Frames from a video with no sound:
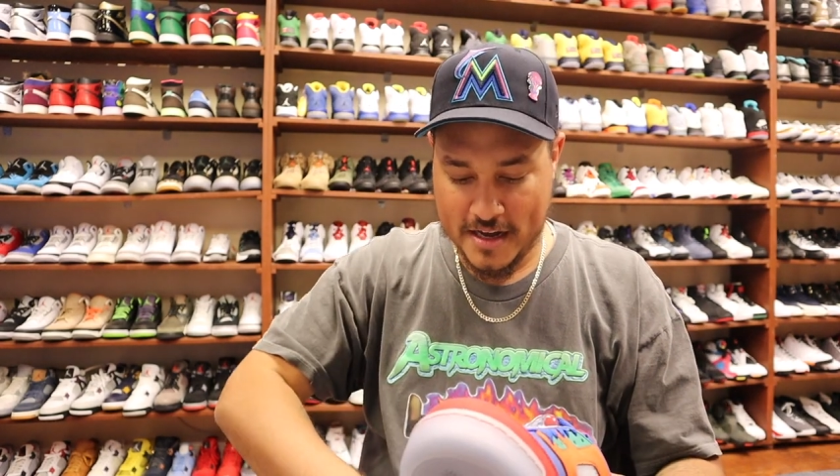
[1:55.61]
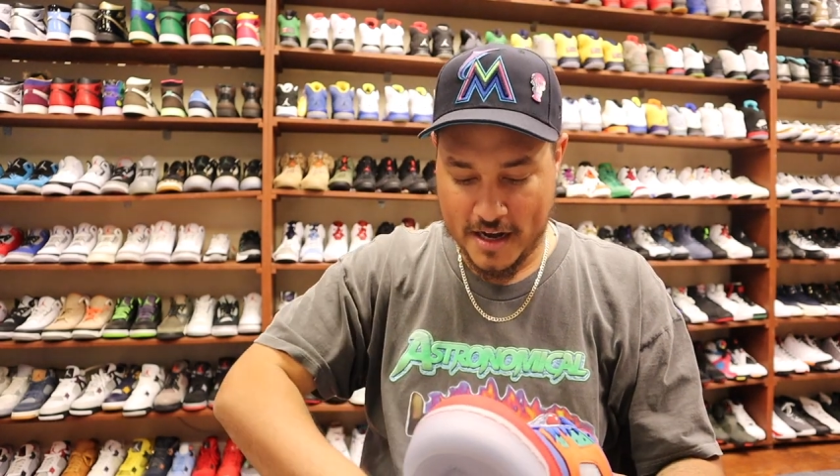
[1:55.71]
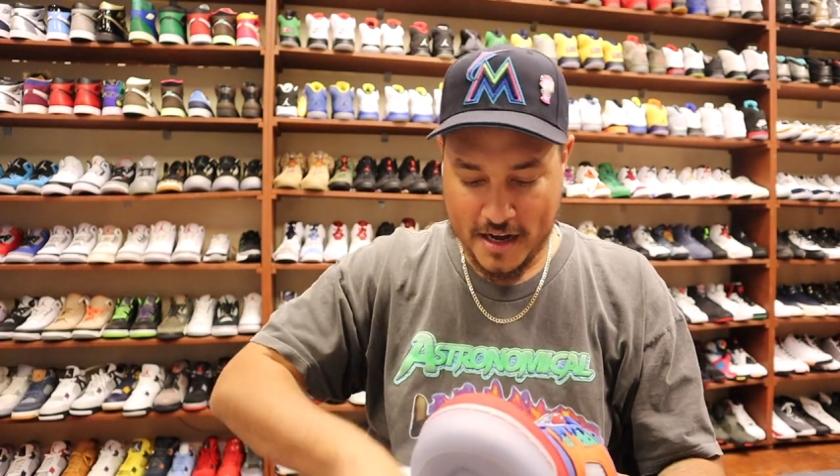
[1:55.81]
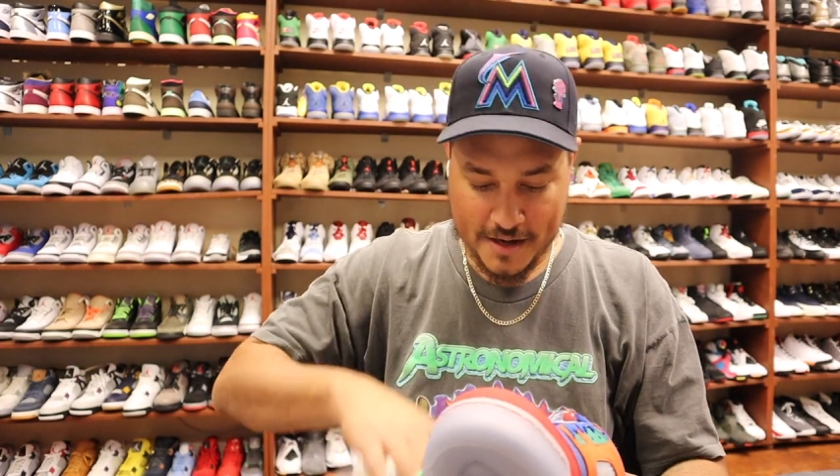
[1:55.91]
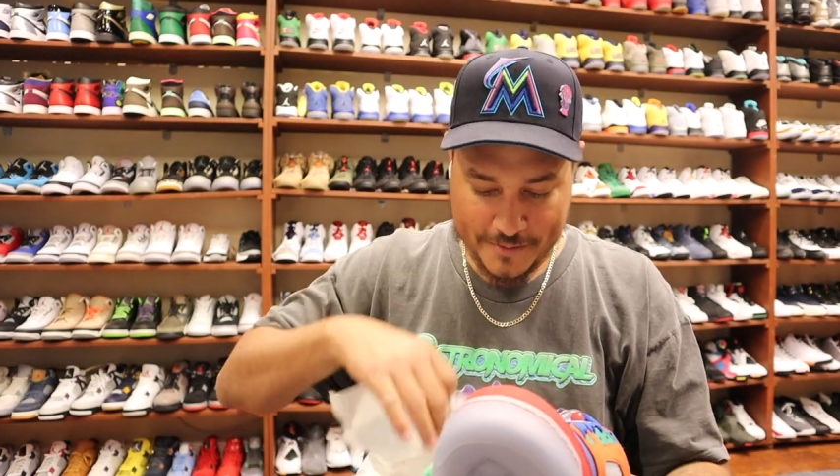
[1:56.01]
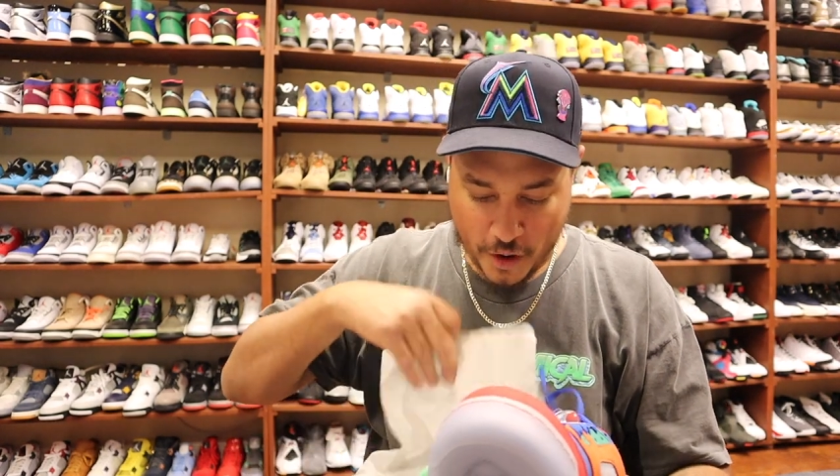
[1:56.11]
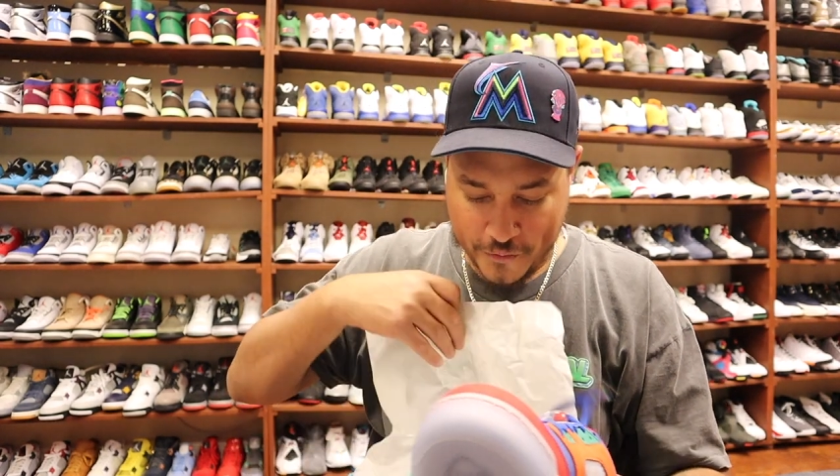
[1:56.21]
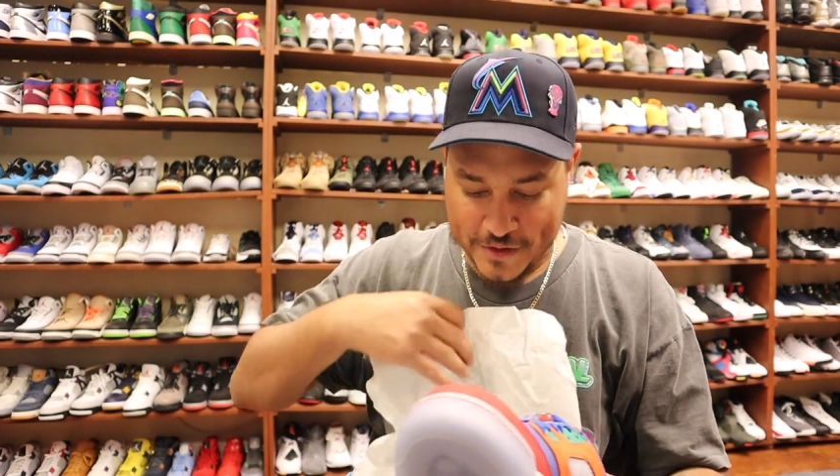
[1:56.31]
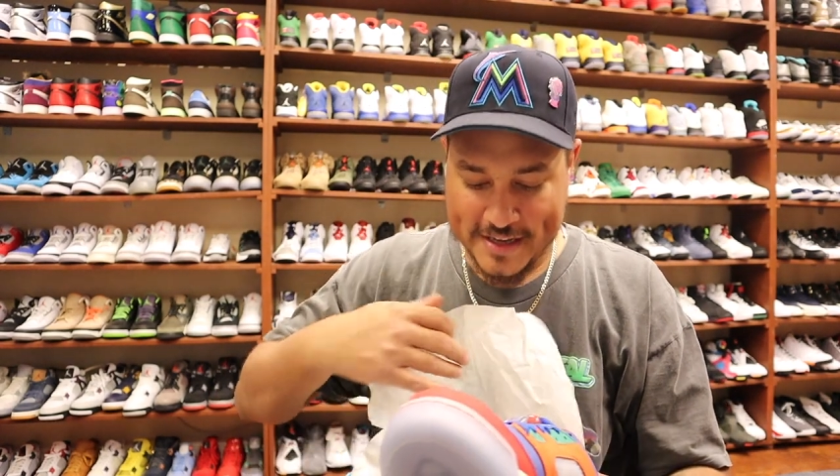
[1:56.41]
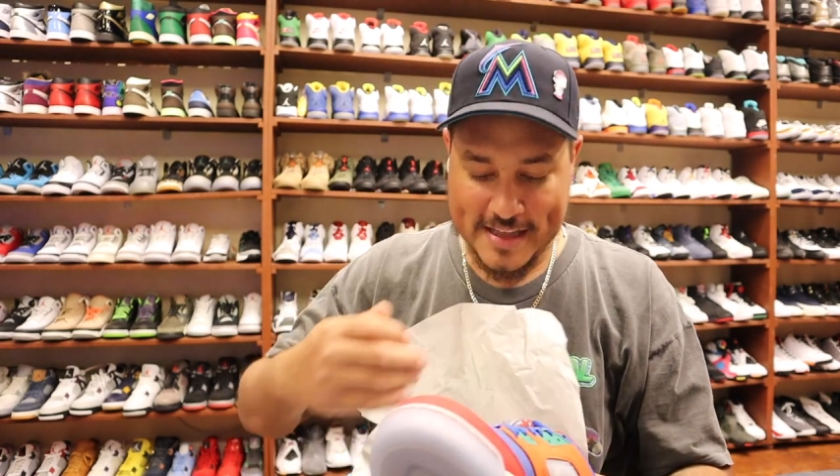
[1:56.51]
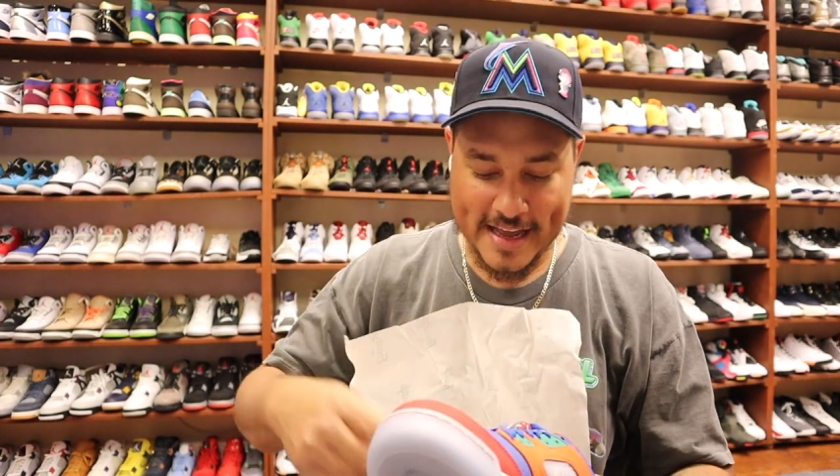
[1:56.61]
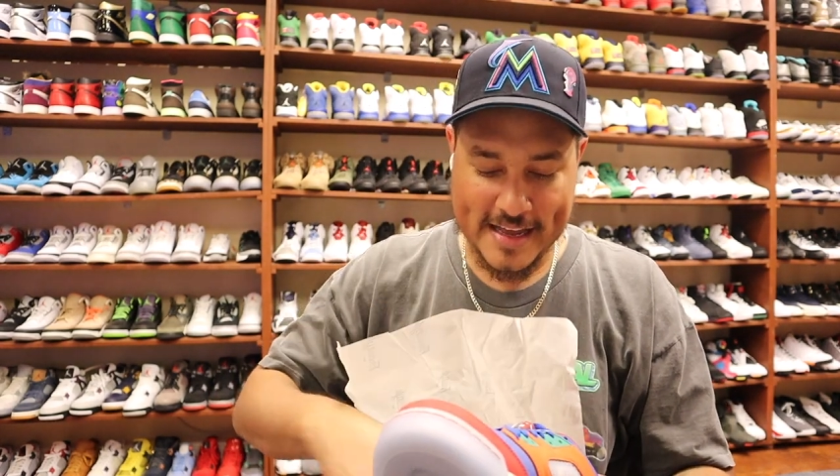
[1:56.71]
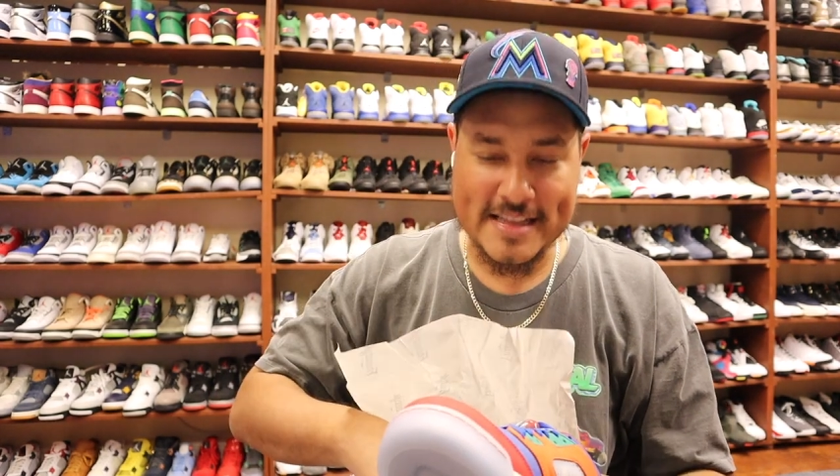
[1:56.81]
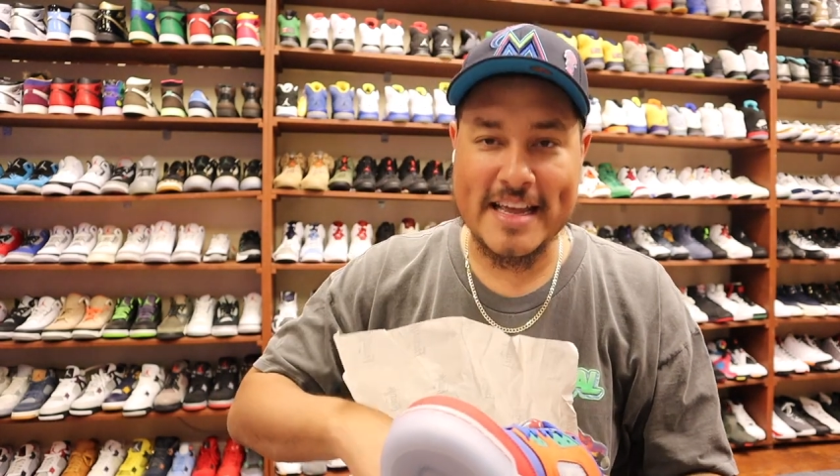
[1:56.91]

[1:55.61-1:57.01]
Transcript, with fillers: Um, hopefully they, they